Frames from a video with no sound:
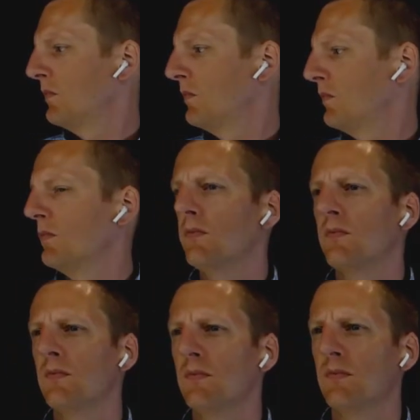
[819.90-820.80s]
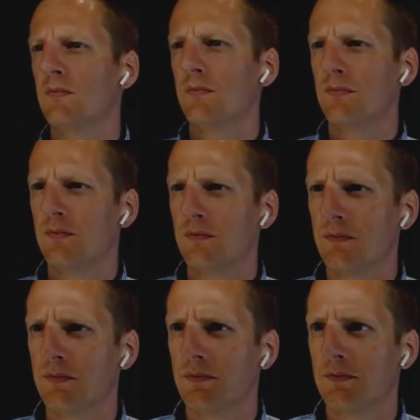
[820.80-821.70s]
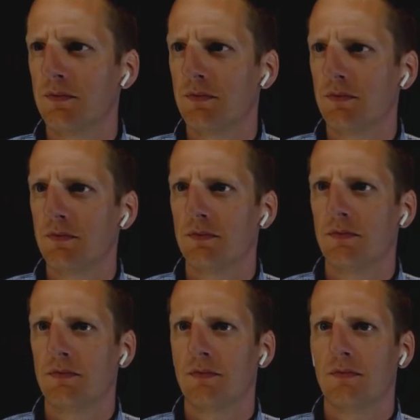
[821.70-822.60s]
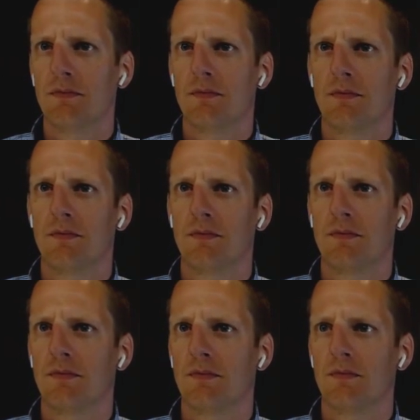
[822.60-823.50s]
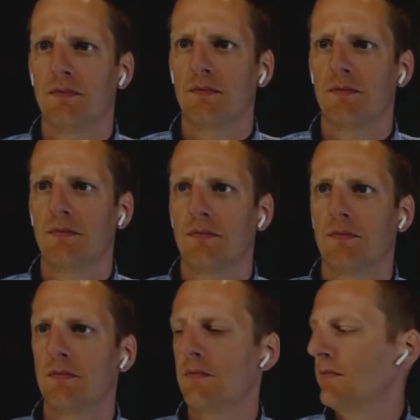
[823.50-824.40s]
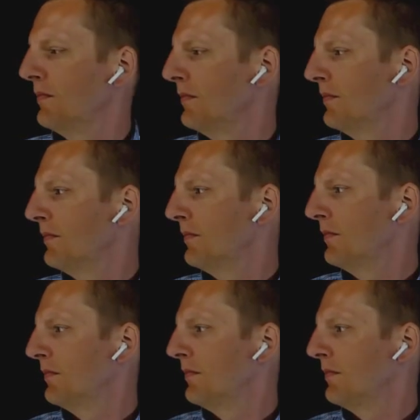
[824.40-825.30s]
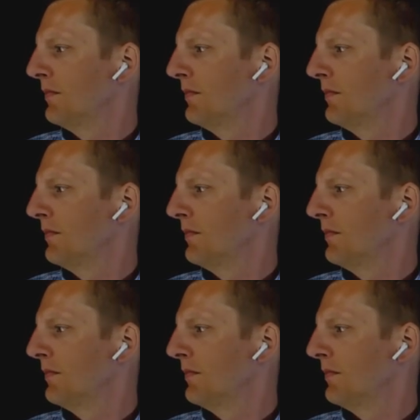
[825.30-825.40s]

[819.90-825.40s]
(silent)